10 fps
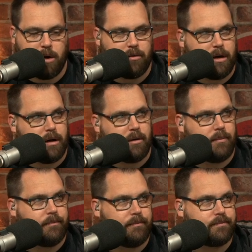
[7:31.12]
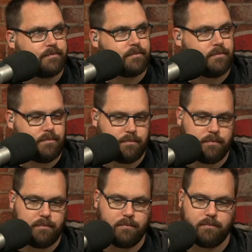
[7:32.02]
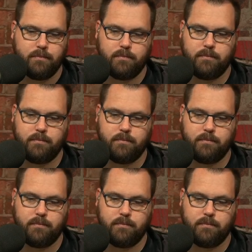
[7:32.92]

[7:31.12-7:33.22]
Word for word: what's, well. Right I mean, now. what's crazy is